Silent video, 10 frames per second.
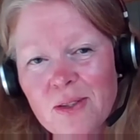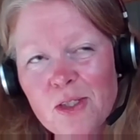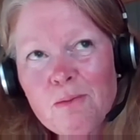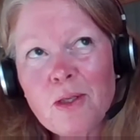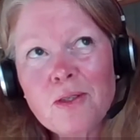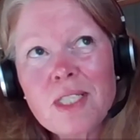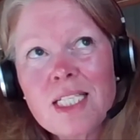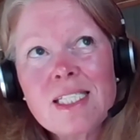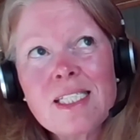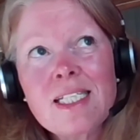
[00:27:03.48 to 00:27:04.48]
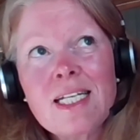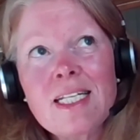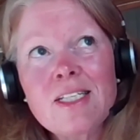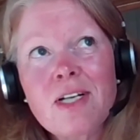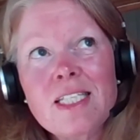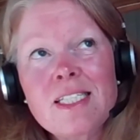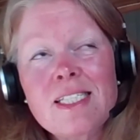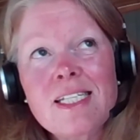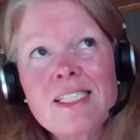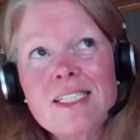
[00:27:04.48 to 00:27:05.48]
or small this interictus
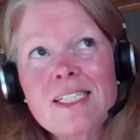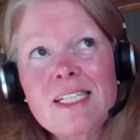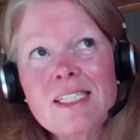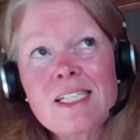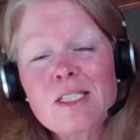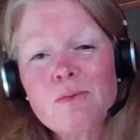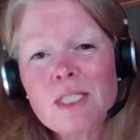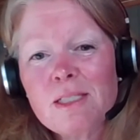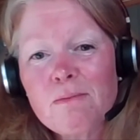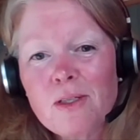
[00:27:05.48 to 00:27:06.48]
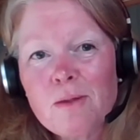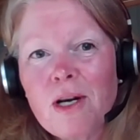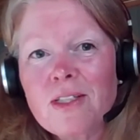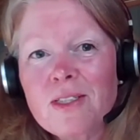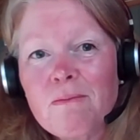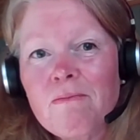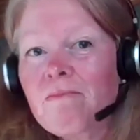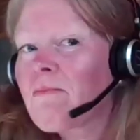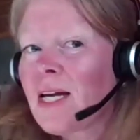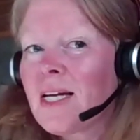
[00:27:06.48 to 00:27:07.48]
distance is 6 weeks postpartum,
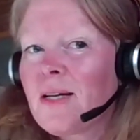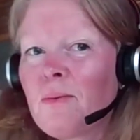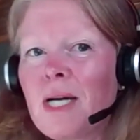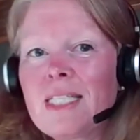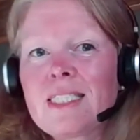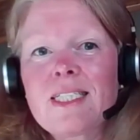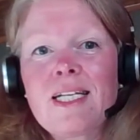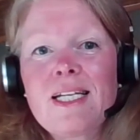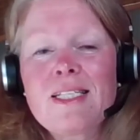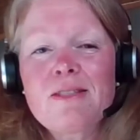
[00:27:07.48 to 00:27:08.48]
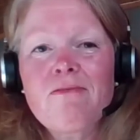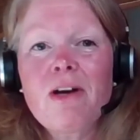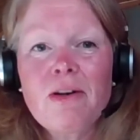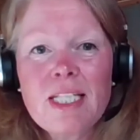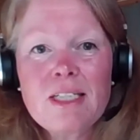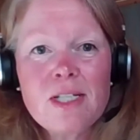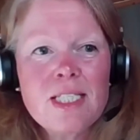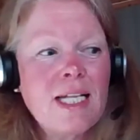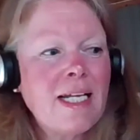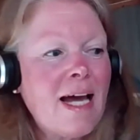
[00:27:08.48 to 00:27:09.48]
which is very
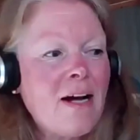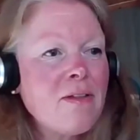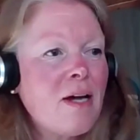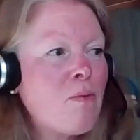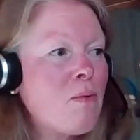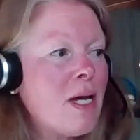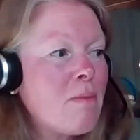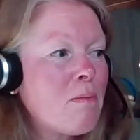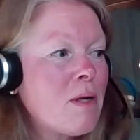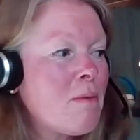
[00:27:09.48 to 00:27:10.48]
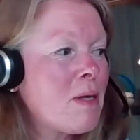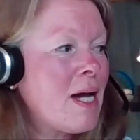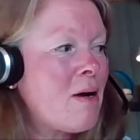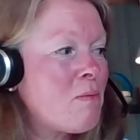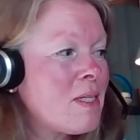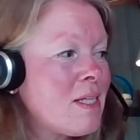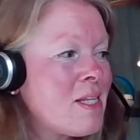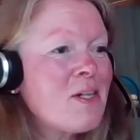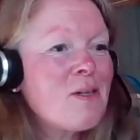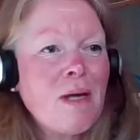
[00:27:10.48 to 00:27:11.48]
interesting now that we are coming out with the
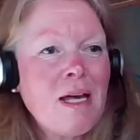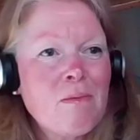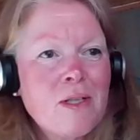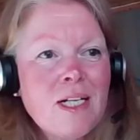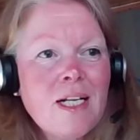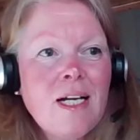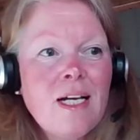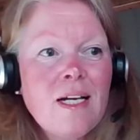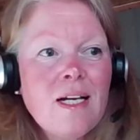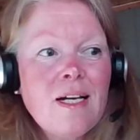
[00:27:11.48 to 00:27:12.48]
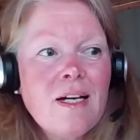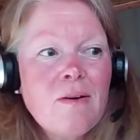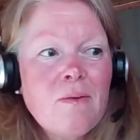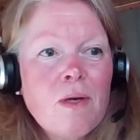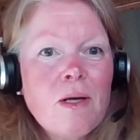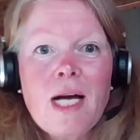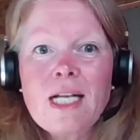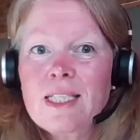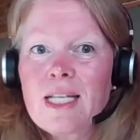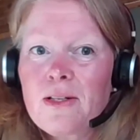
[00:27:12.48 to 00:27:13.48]
third paper where we're
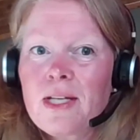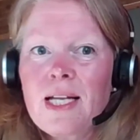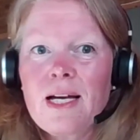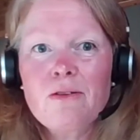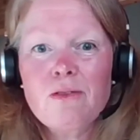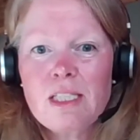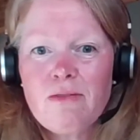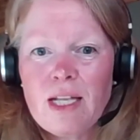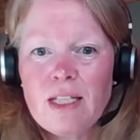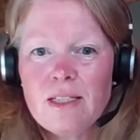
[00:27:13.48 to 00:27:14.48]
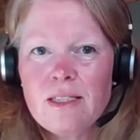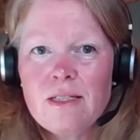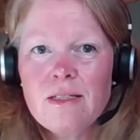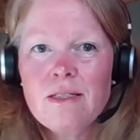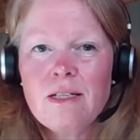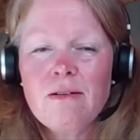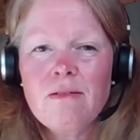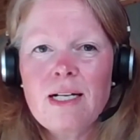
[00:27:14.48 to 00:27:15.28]
actually looking at the risk factors. So,